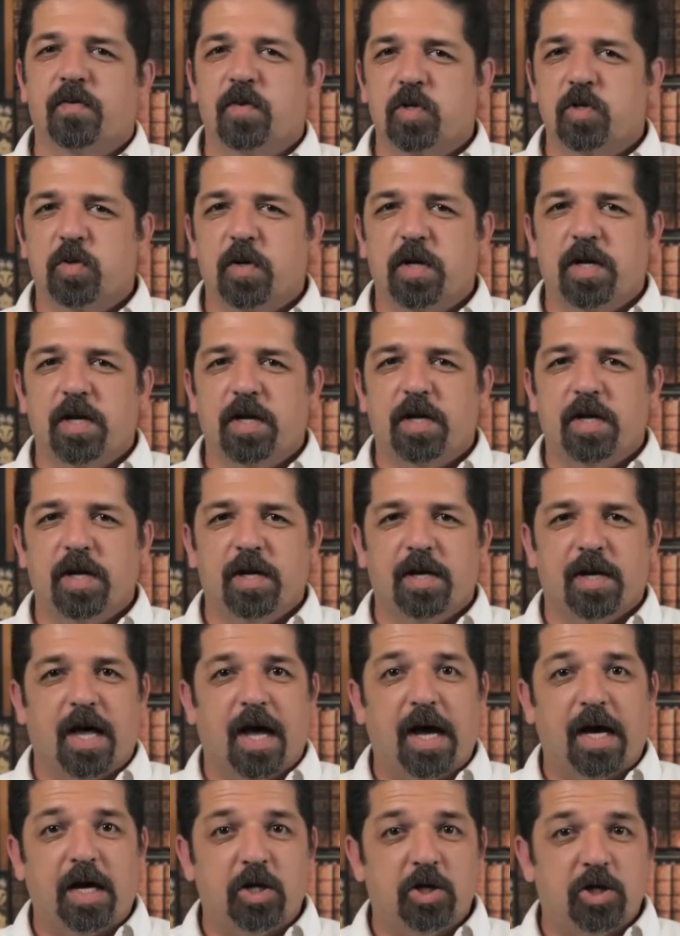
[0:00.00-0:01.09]
of the Trinity,
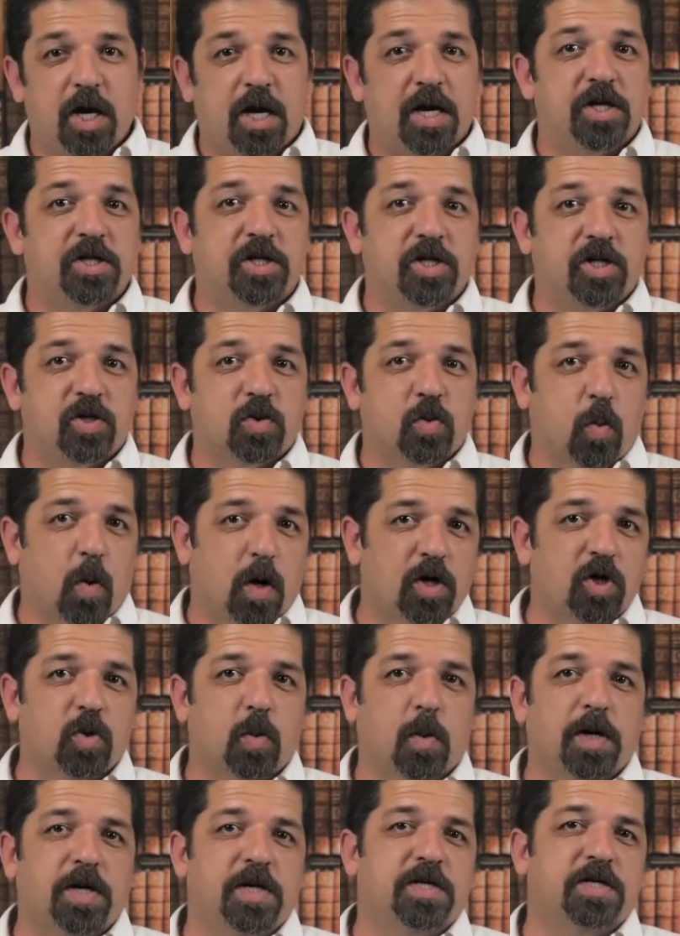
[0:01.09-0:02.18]
like Genesis
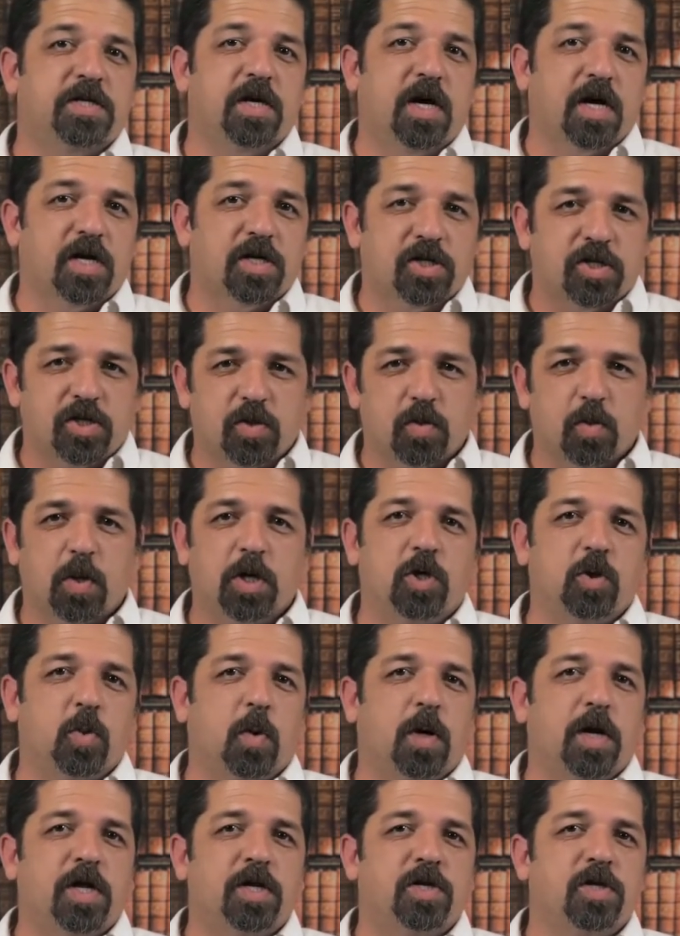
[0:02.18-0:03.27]
1:26,
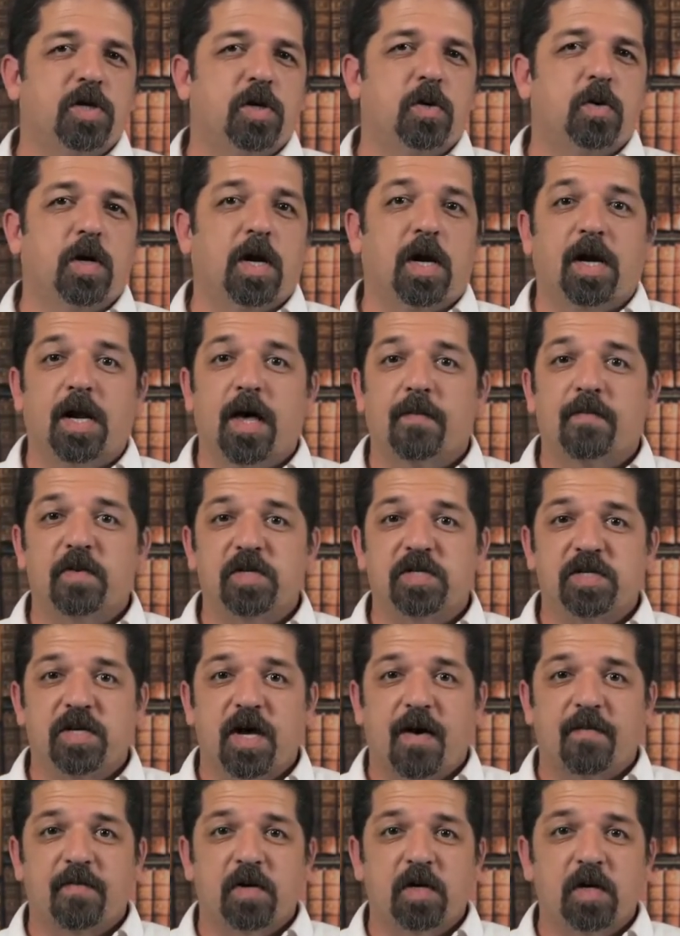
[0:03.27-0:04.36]
3:22, and
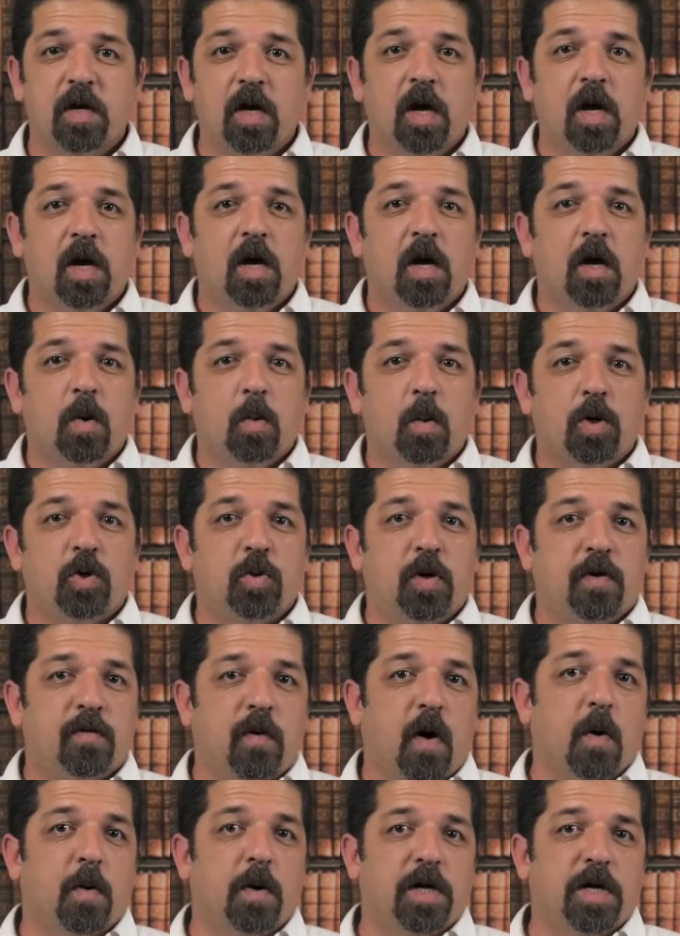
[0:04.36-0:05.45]
11:7, which we've
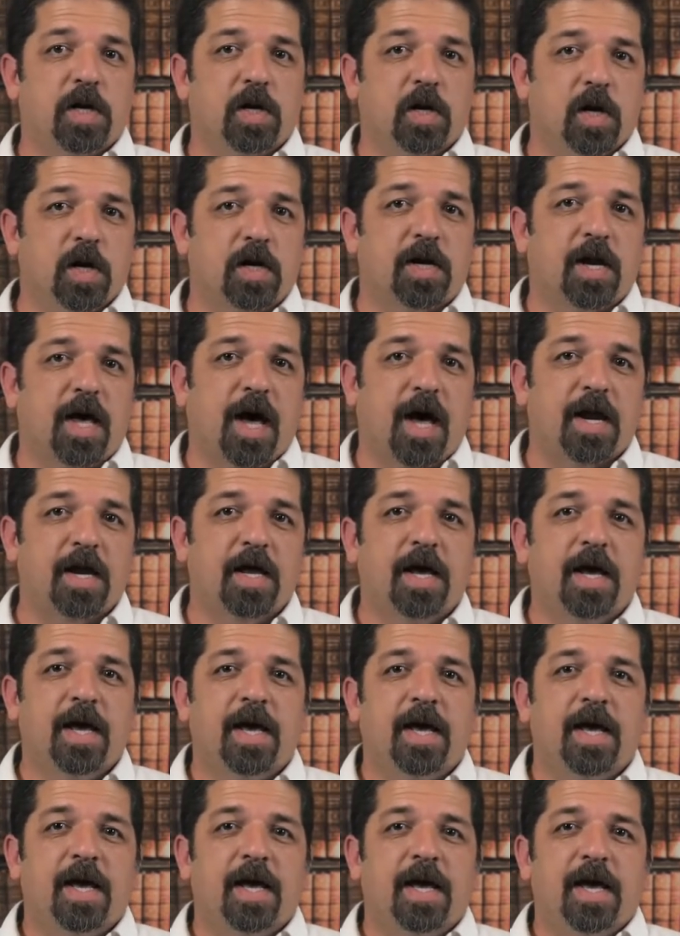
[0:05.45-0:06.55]
already looked at,
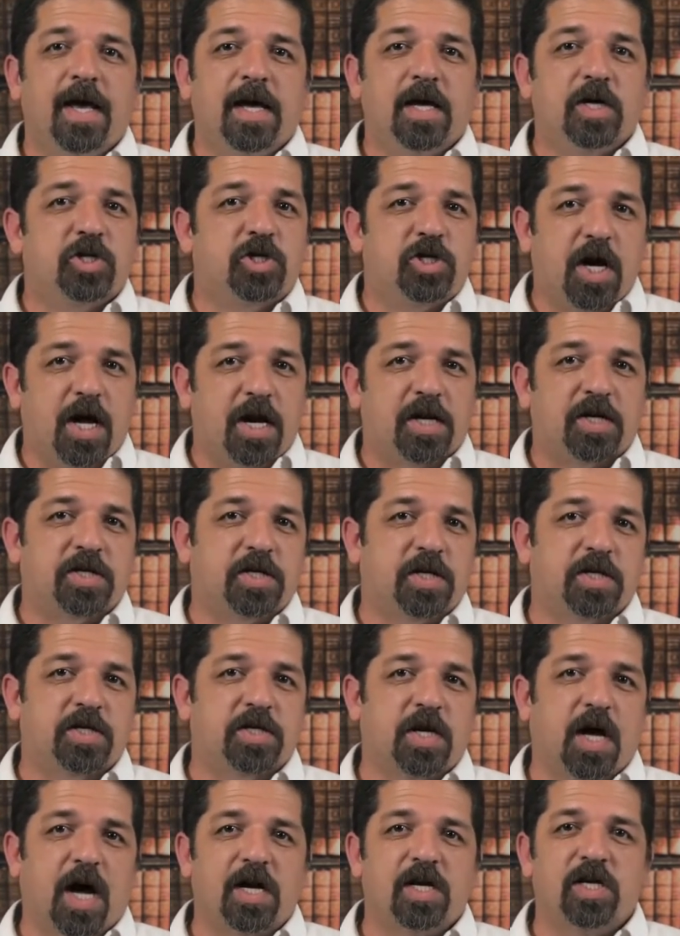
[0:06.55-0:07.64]
is
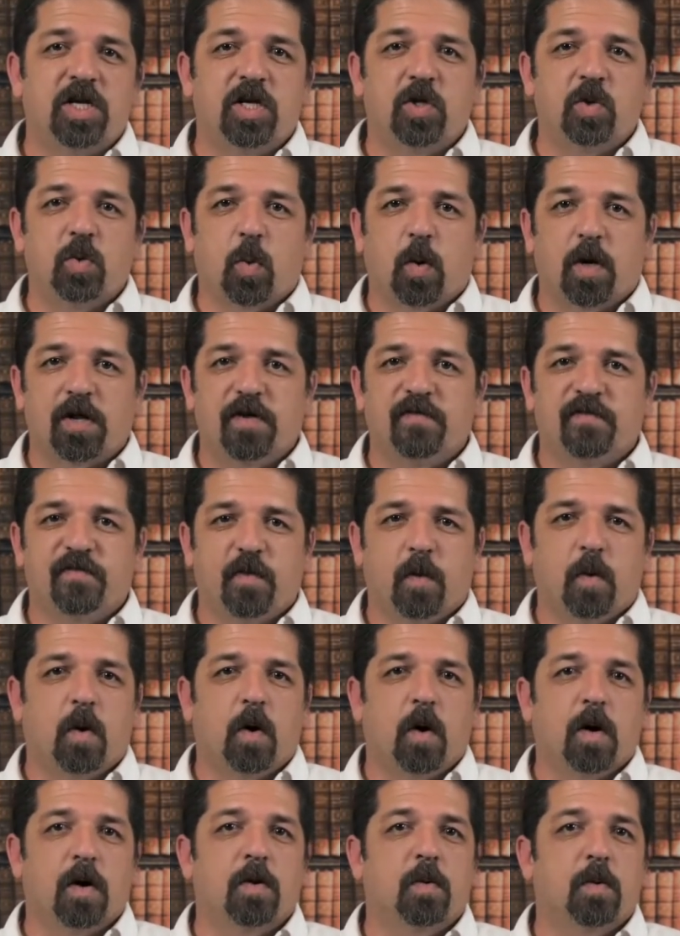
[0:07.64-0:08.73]
Genesis
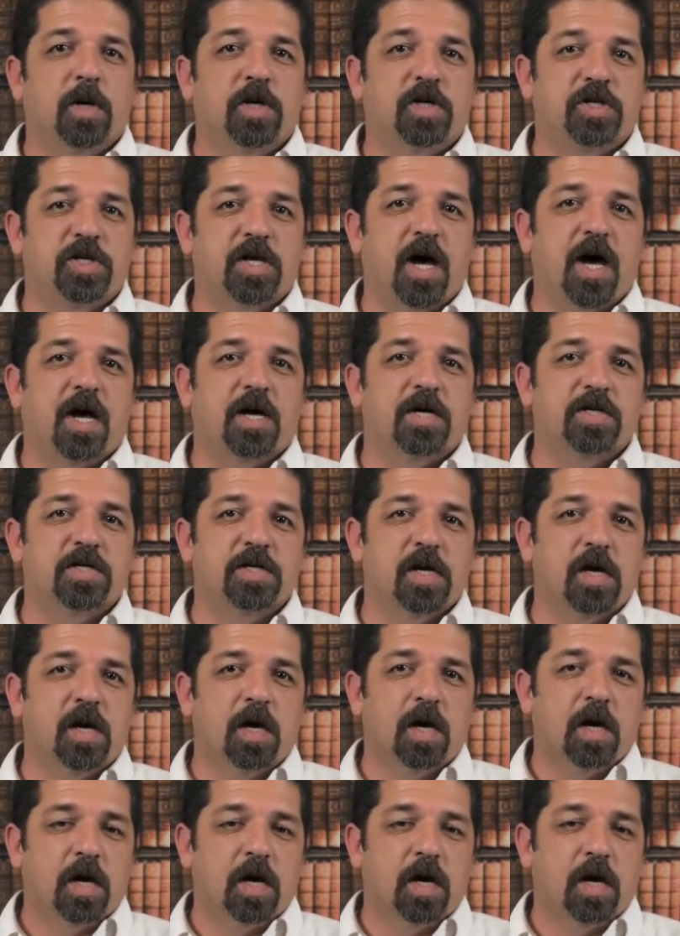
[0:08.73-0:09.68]
19:24, which says,